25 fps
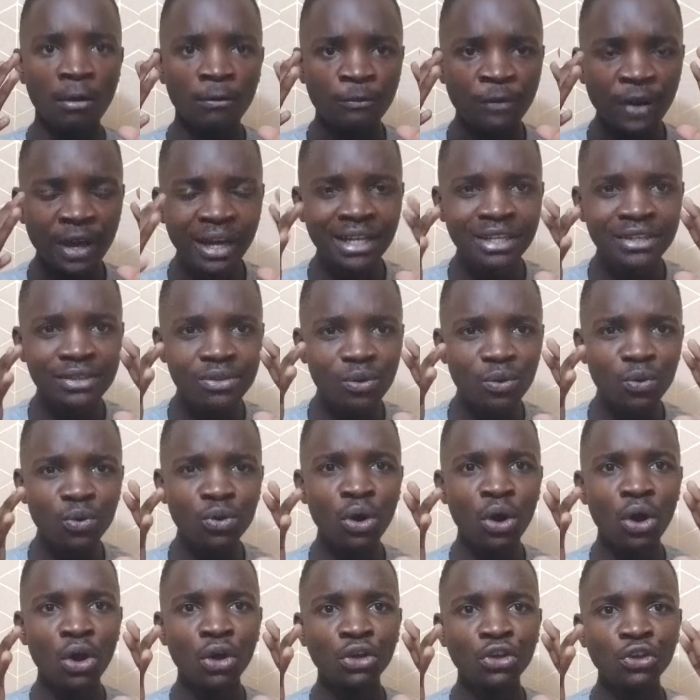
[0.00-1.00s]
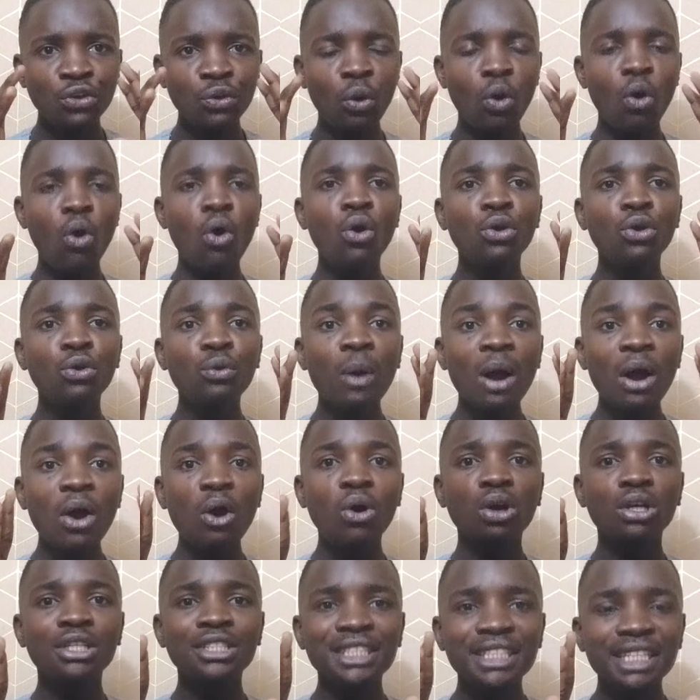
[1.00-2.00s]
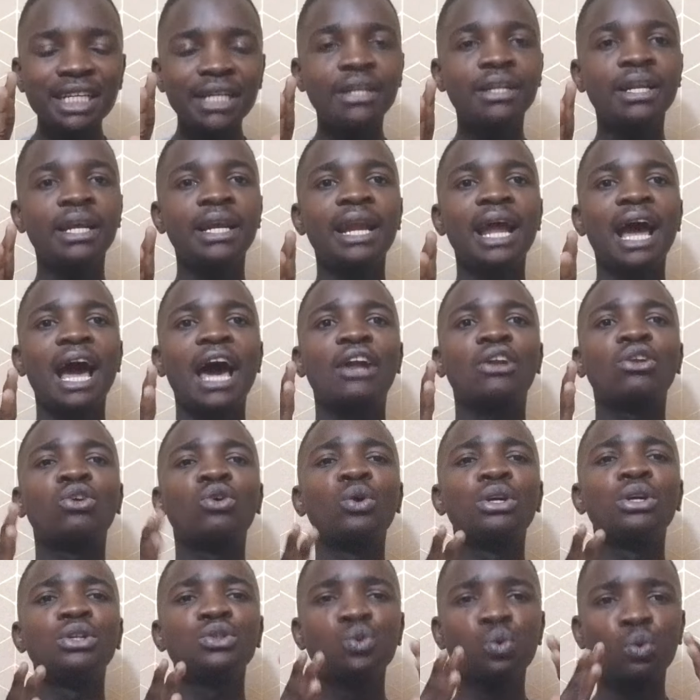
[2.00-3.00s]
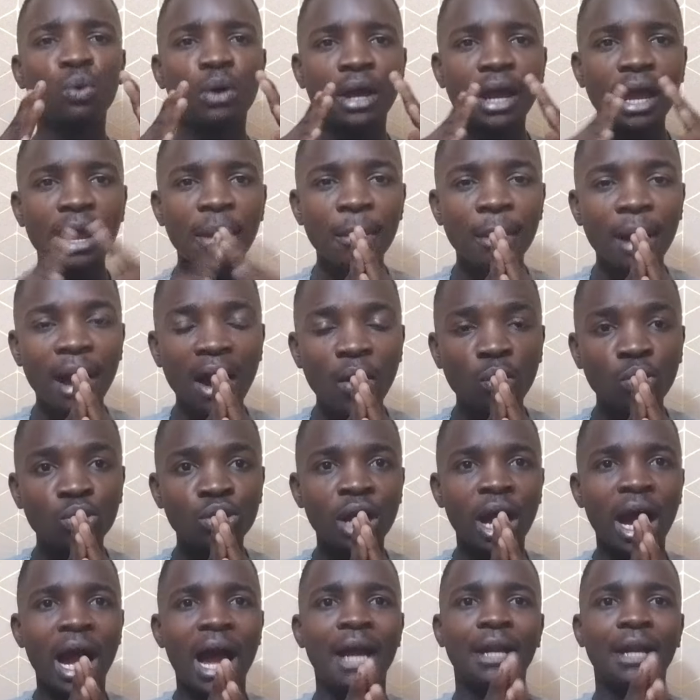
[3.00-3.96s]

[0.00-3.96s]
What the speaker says: very soon your own children are going to come out